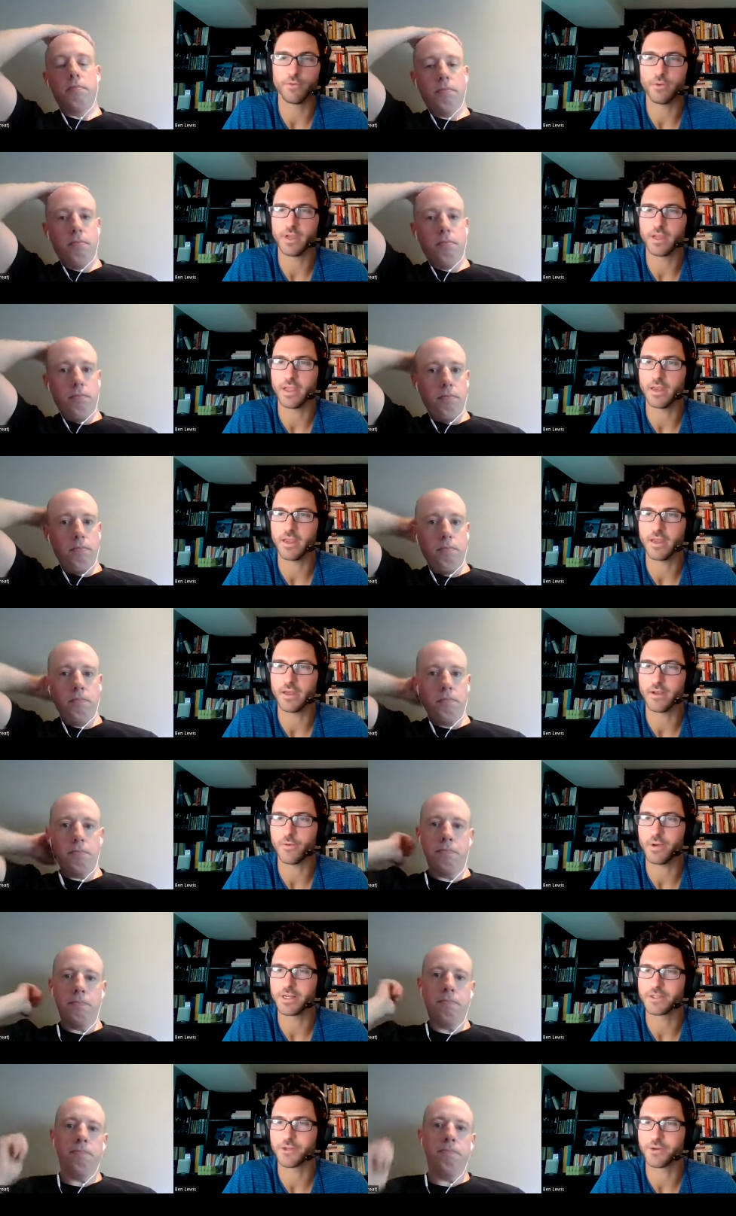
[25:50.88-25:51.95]
Speaker 1: for the wicked. Uh,
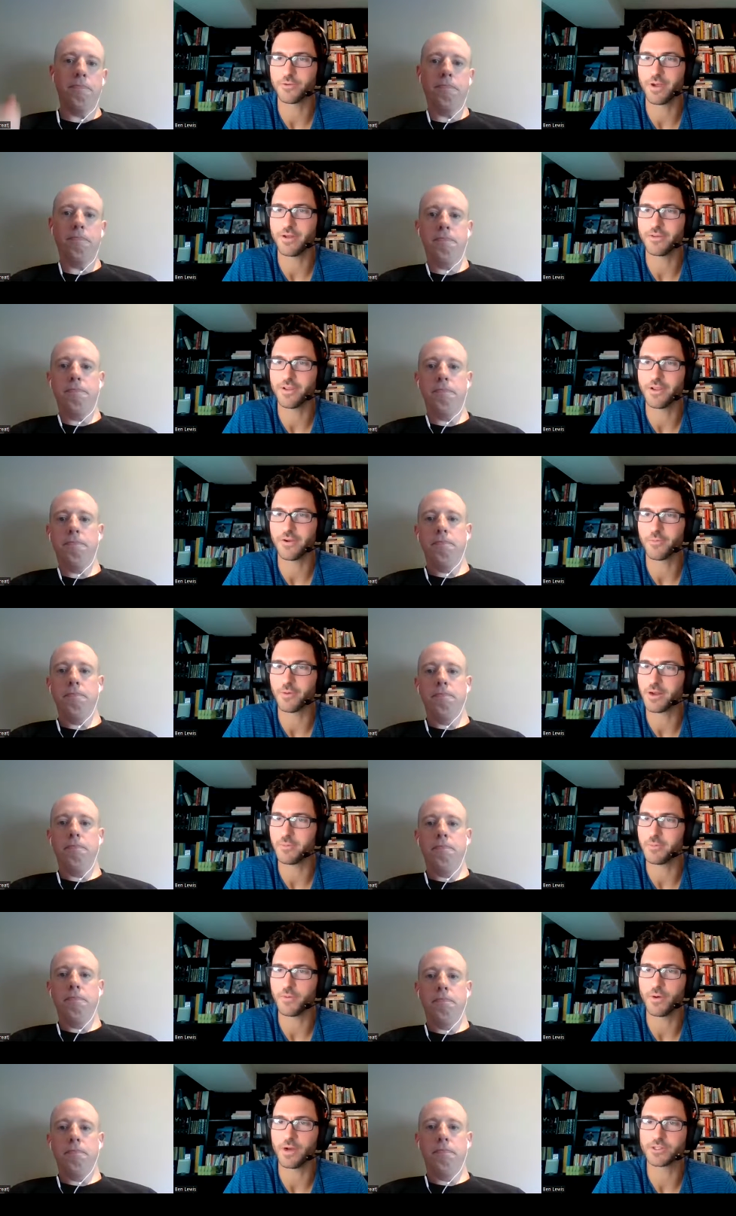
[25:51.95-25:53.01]
quick turnaround here, and we're
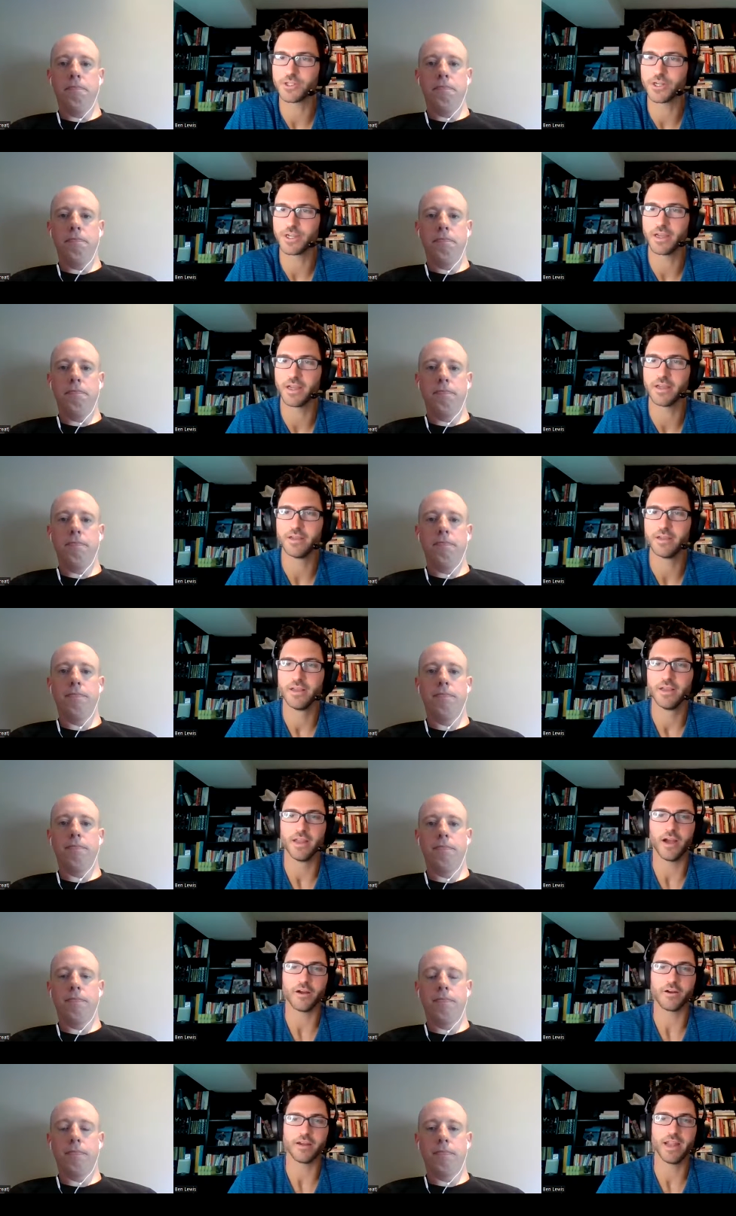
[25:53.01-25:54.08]
going to be watching uh,
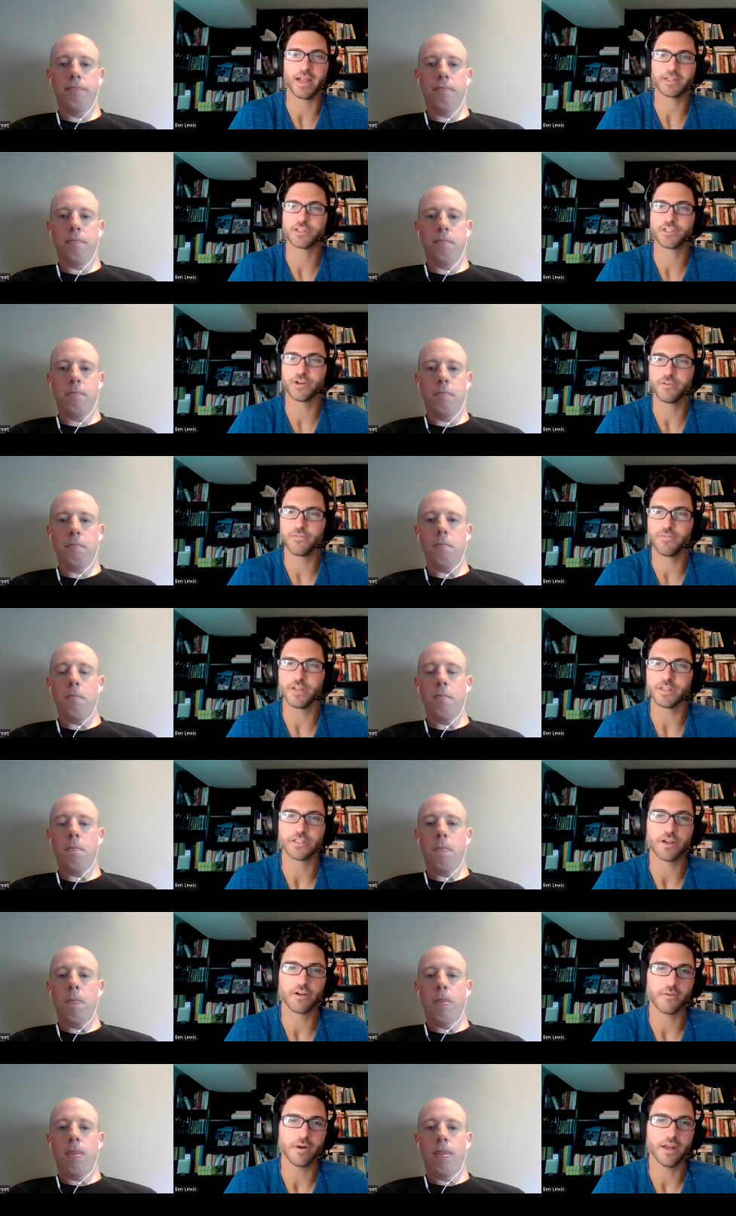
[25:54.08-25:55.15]
our next
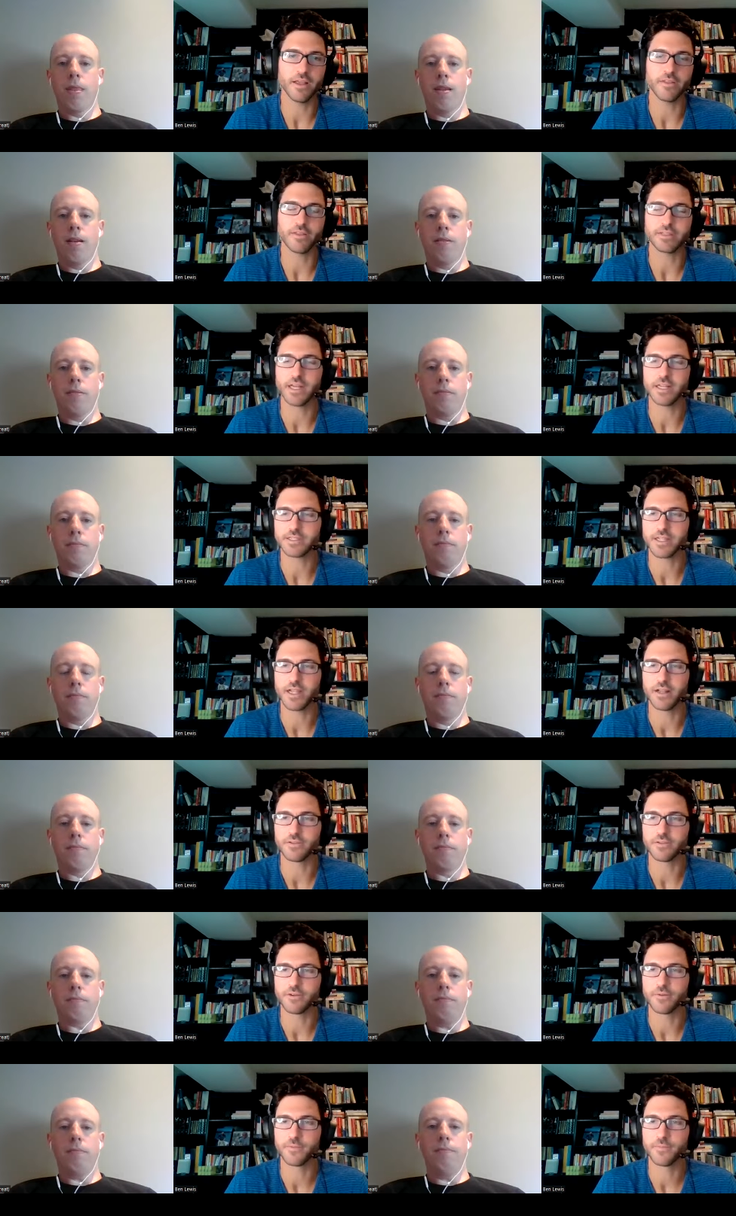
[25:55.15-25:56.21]
surface already on the tennis
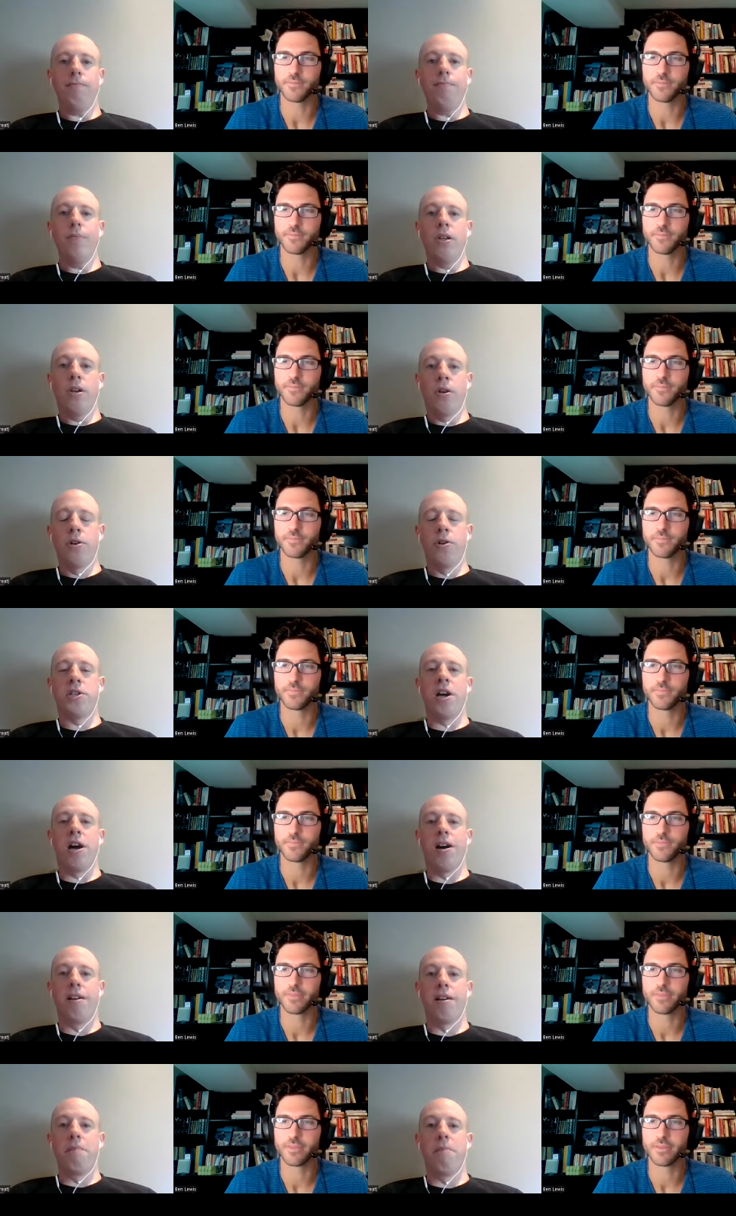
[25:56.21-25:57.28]
calendar.
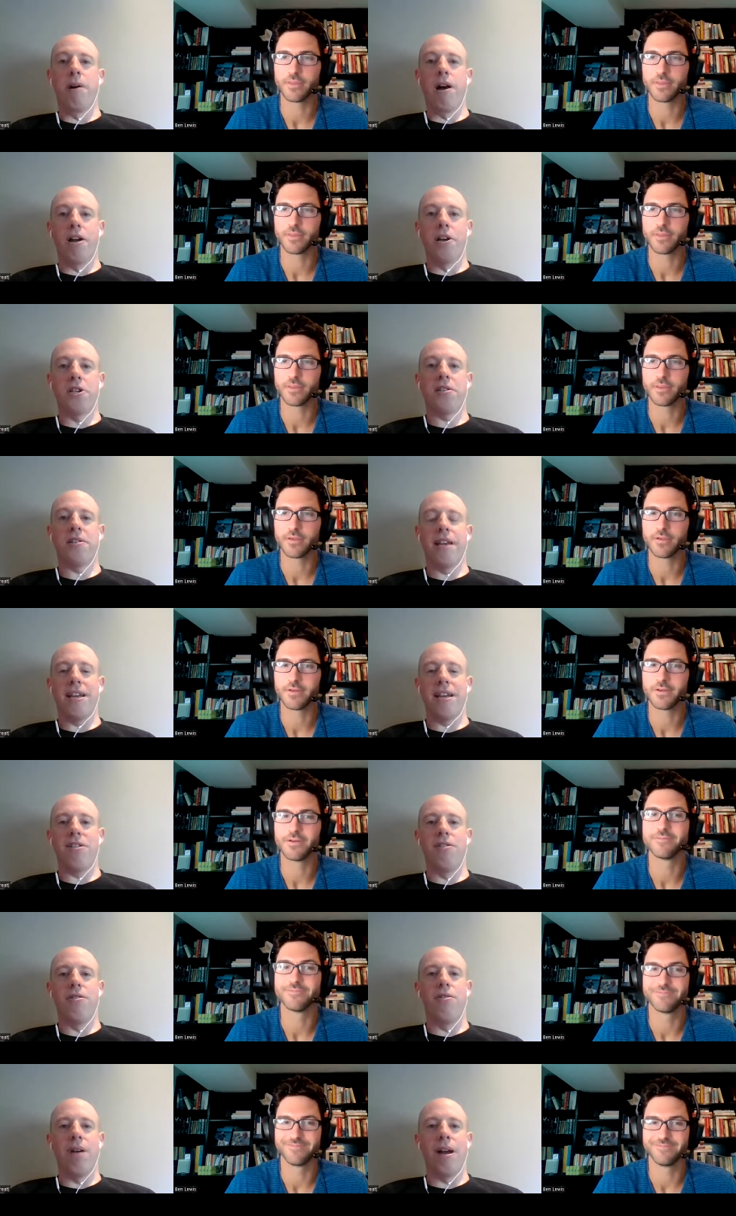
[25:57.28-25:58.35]
Speaker 2: Tog and Bosch. Thank
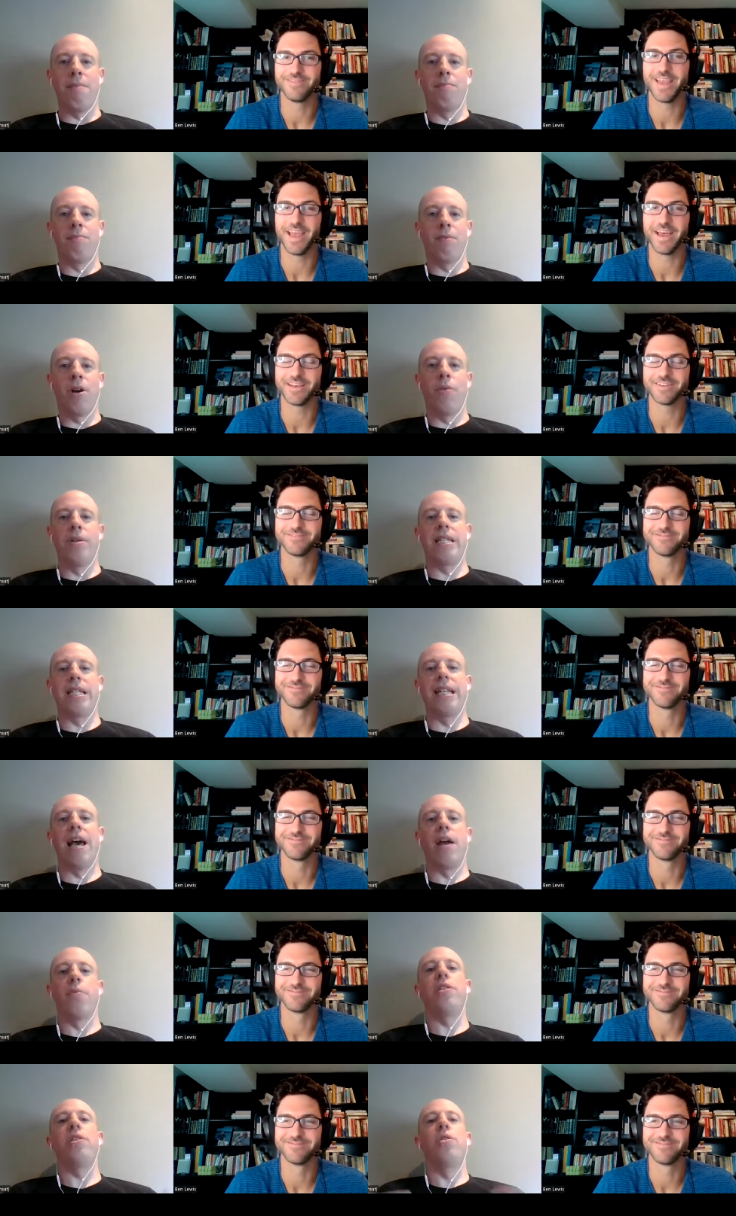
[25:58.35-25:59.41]
you. I'm yeah. always
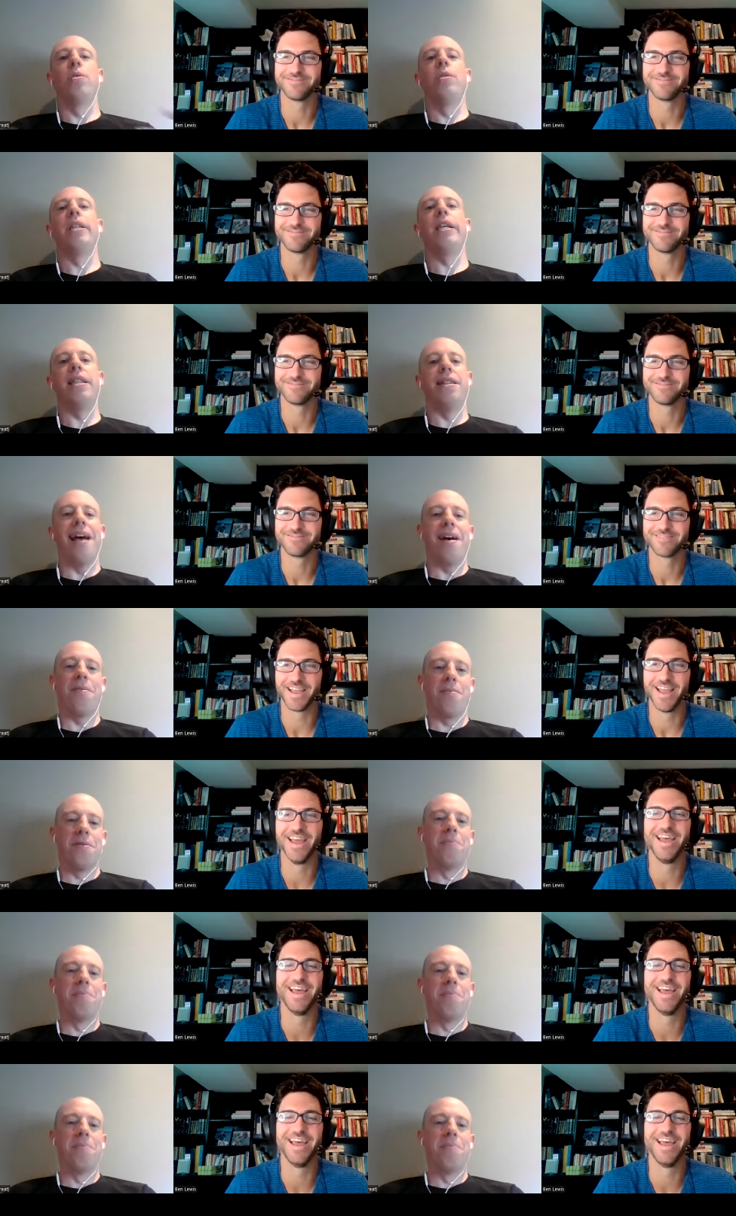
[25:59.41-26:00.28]
glad when you lead that
Speaker 1: one